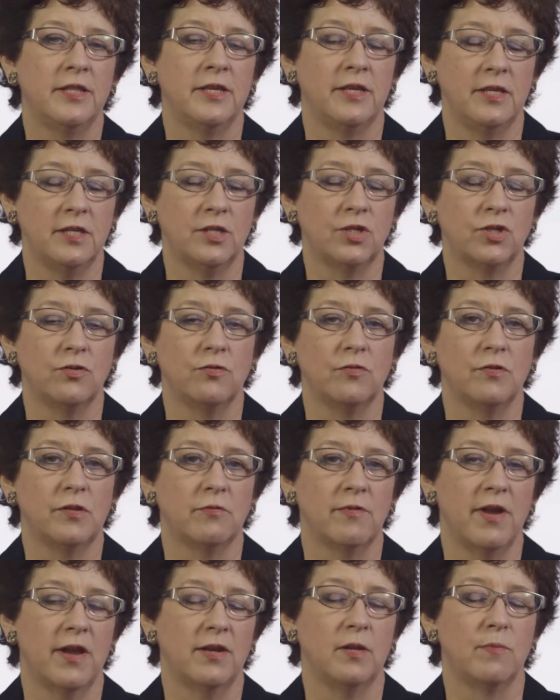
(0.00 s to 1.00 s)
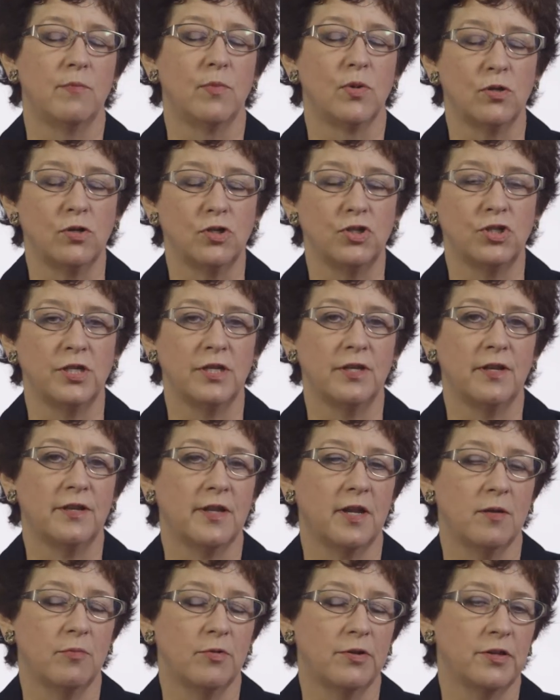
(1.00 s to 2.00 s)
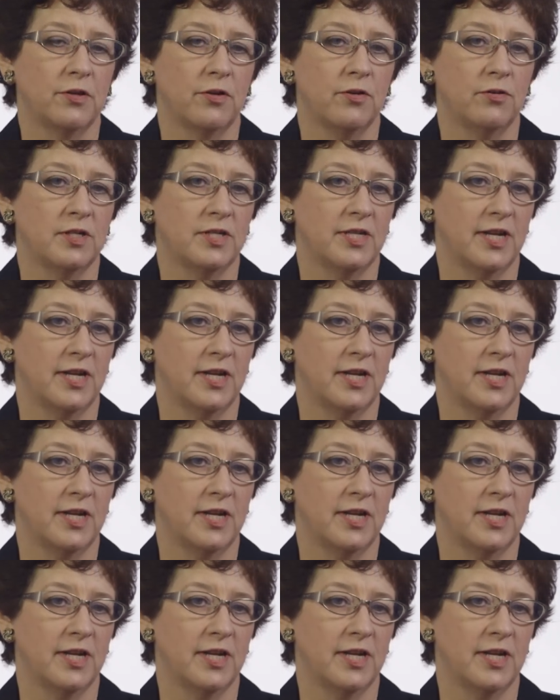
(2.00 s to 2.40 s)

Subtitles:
the issues around emerging cybersecurity